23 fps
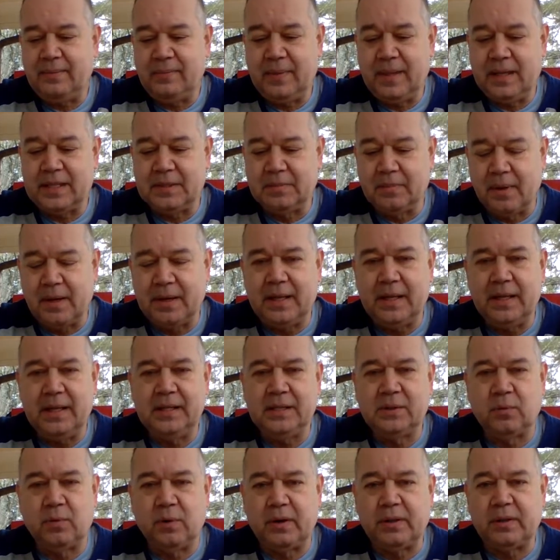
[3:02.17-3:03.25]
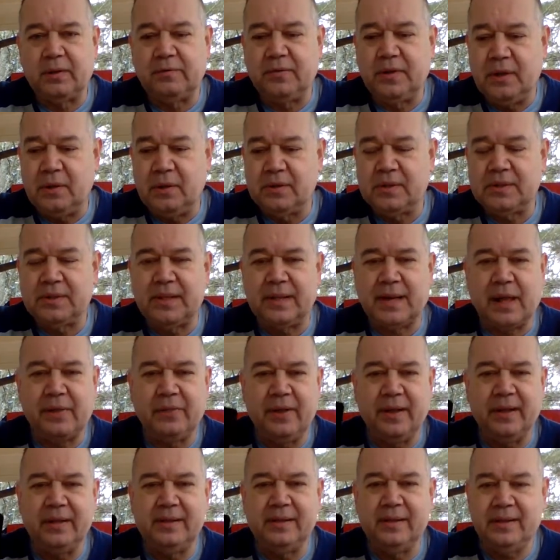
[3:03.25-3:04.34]
its money's worth of use. And I
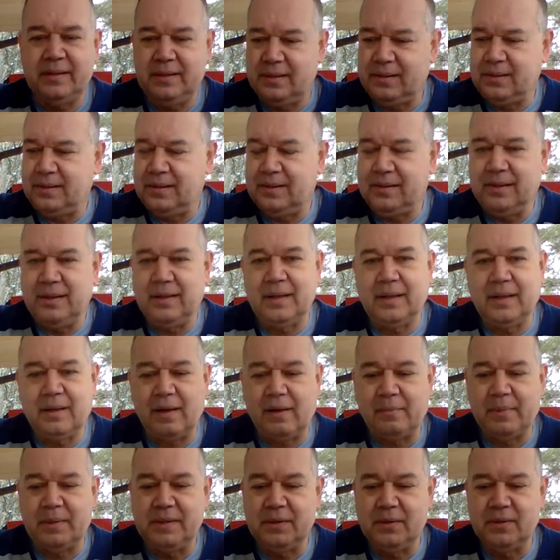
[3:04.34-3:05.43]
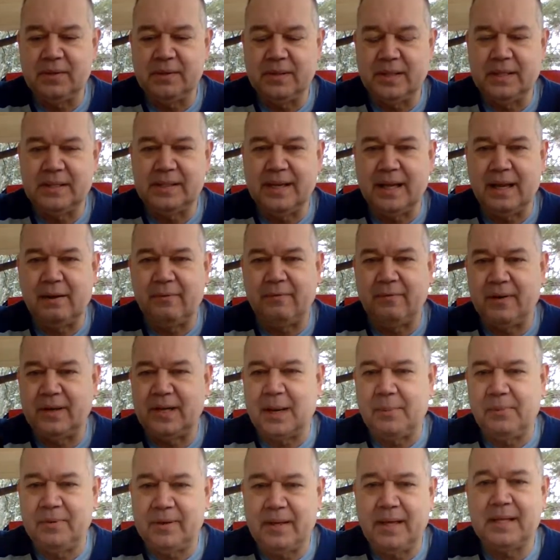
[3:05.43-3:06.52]
think, you know, I've been using this now for a
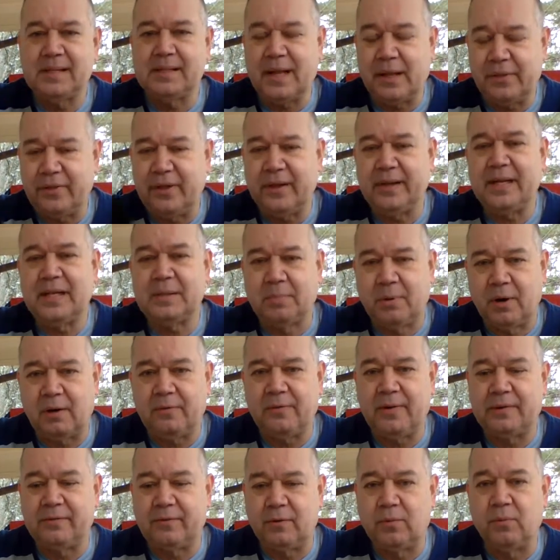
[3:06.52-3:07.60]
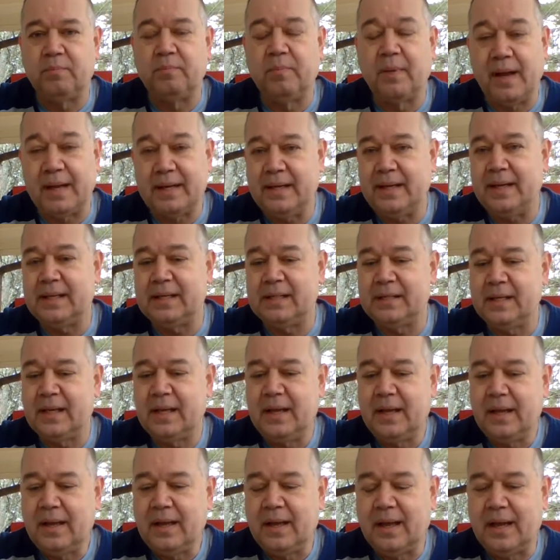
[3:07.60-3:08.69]
couple days and I think it's perfect for my needs.
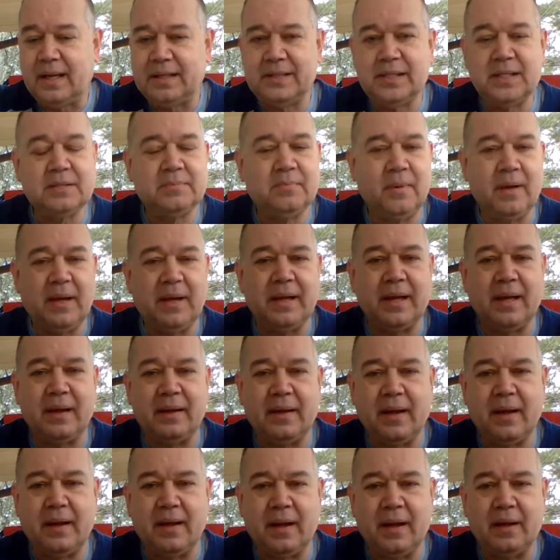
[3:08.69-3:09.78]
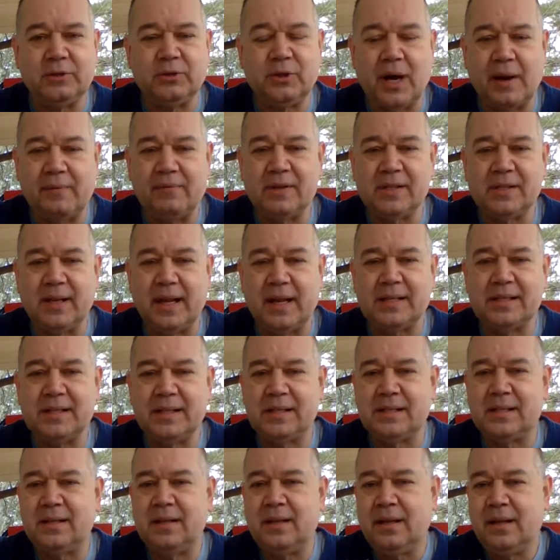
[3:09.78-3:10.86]
Uh, just my uh, driver's
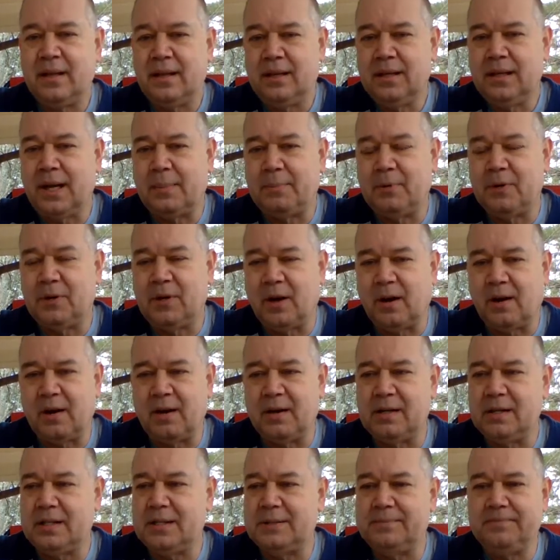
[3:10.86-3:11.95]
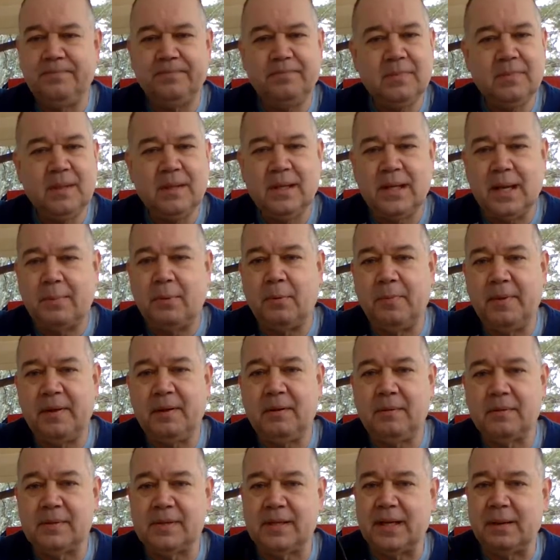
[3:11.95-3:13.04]
license, couple cards, couple
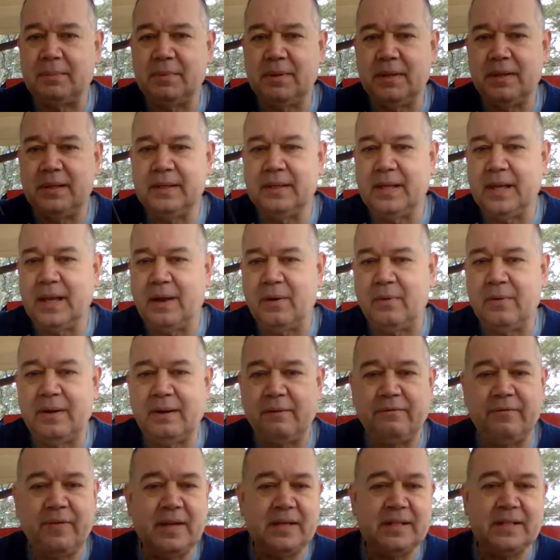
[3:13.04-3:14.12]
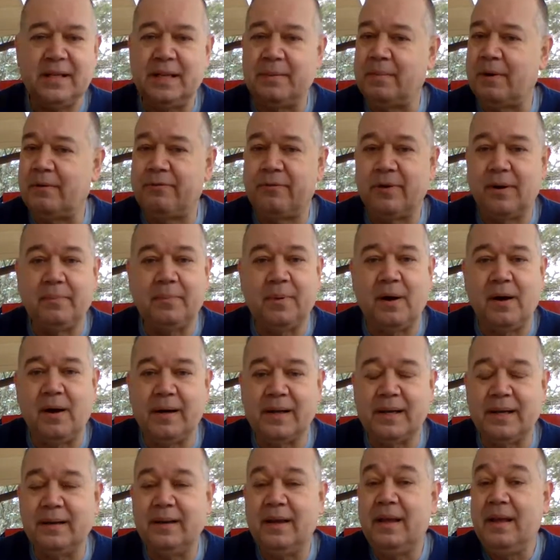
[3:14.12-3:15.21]
bills and I'm good to go. And it fits in my front
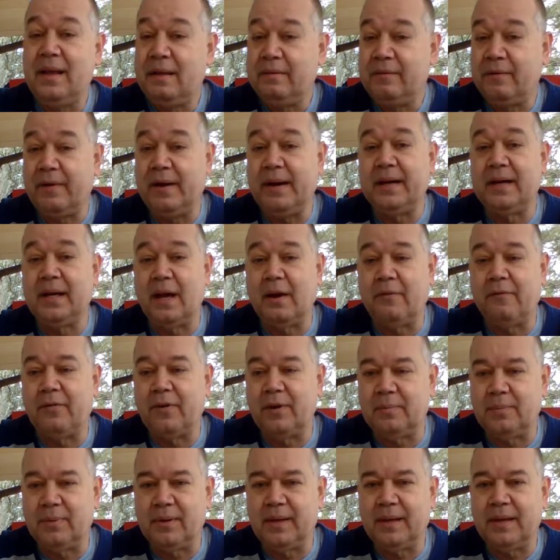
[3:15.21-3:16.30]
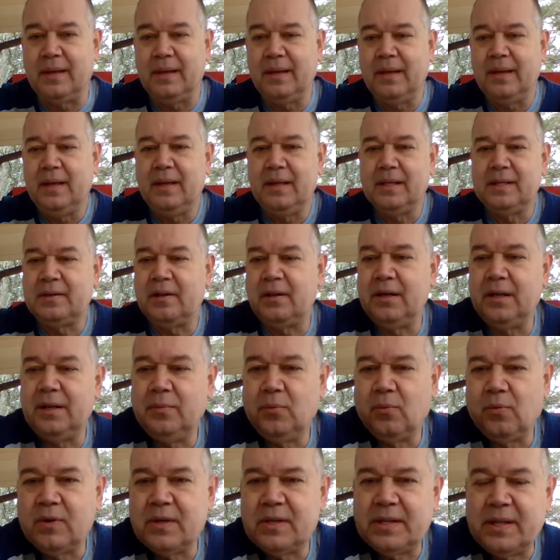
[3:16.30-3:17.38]
pocket very comfortably, certainly
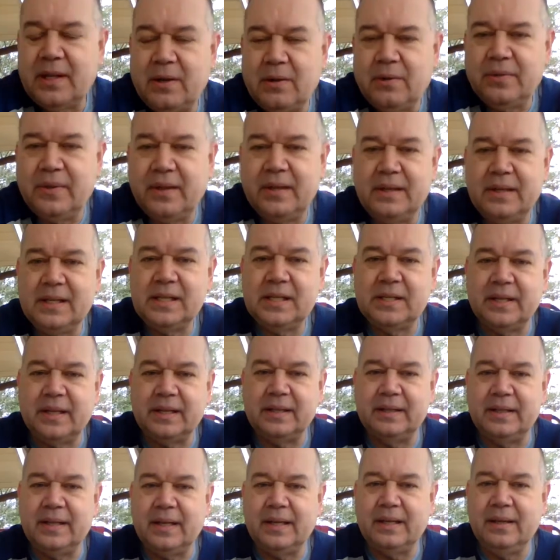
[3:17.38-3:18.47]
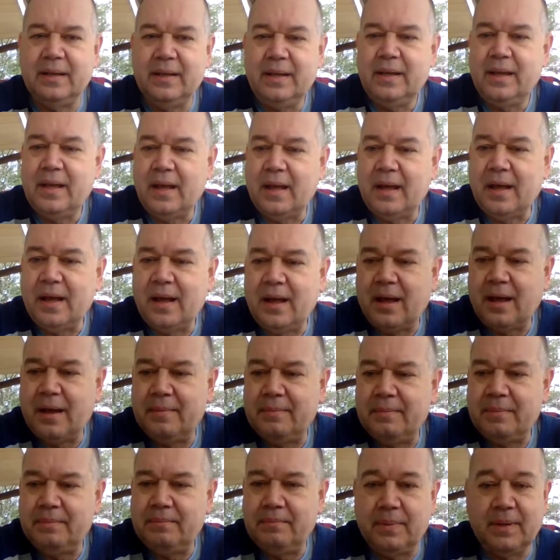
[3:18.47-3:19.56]
more so than this thing did.
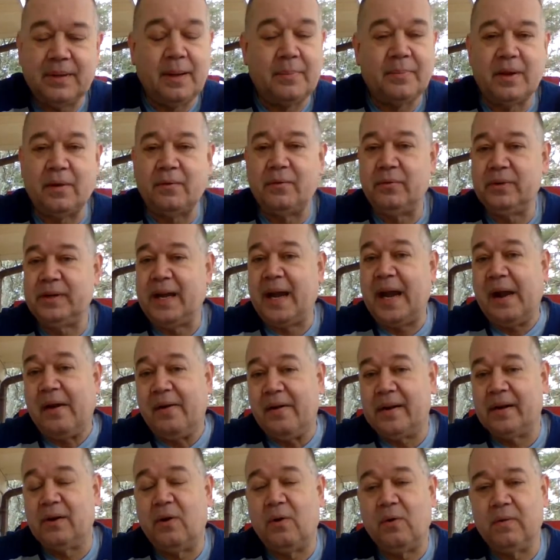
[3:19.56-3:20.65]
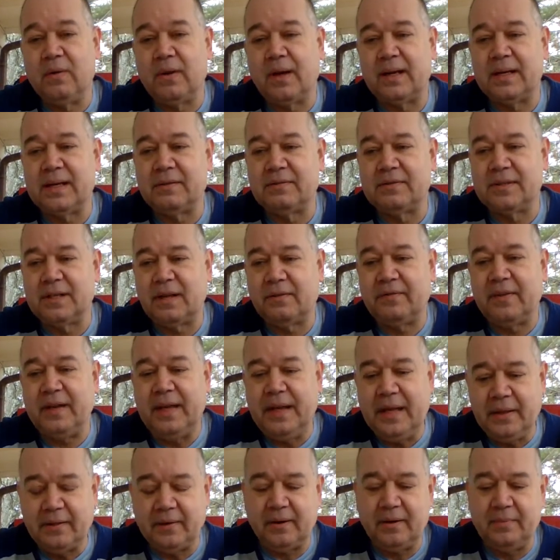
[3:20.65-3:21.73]
Um, but I'm not carrying a whole lot of stuff
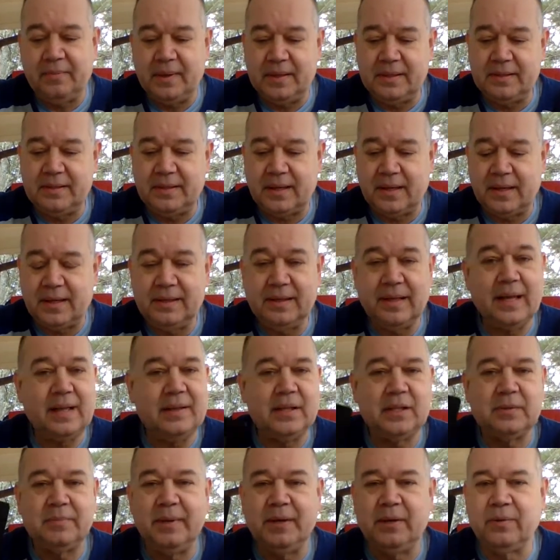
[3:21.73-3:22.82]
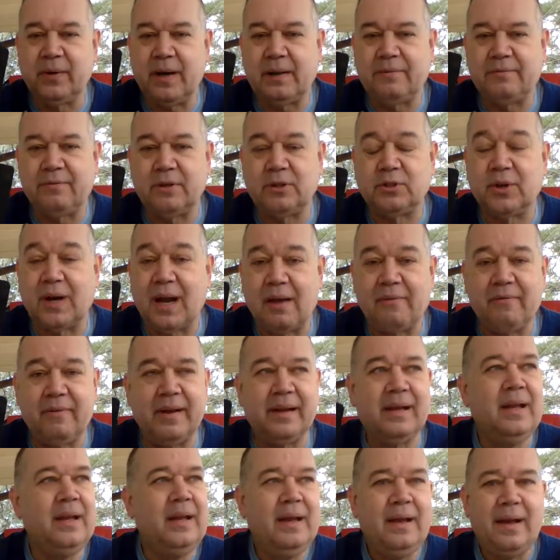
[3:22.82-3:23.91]
either. But uh, yeah, this would be great for
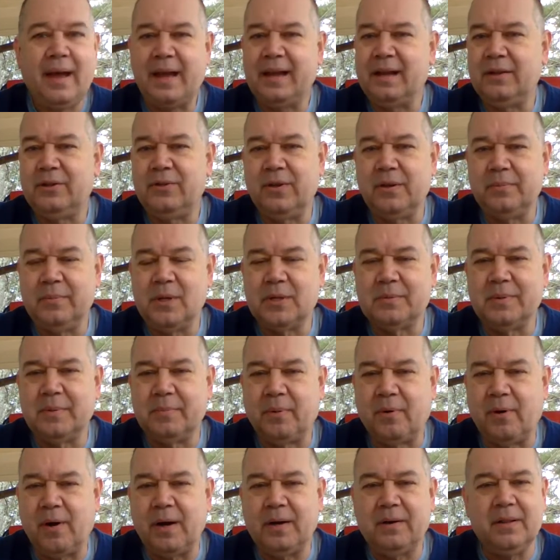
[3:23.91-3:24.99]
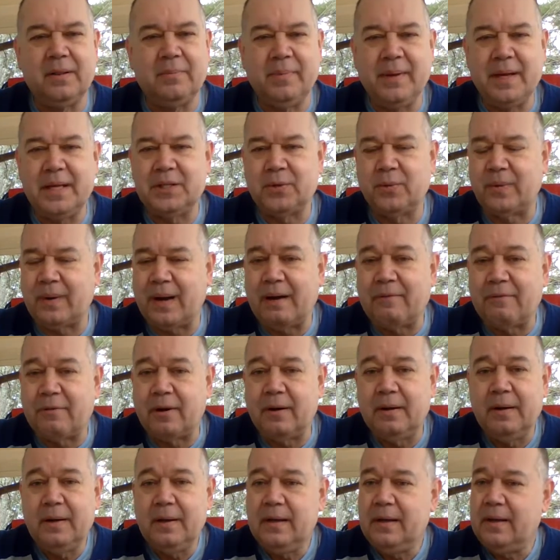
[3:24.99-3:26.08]
traveling. I get to the amusement park or the beach or
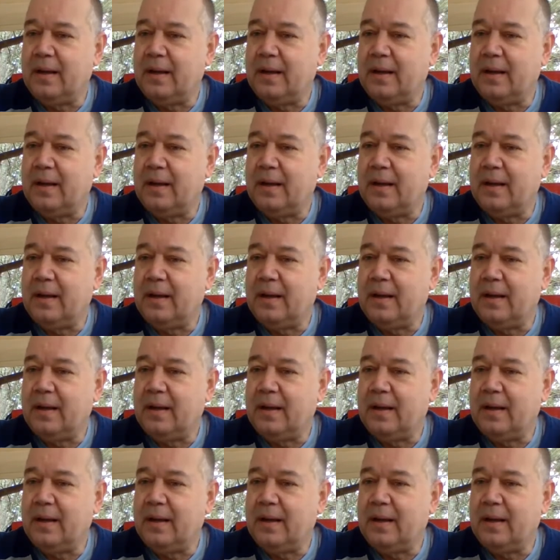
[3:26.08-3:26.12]
wherever.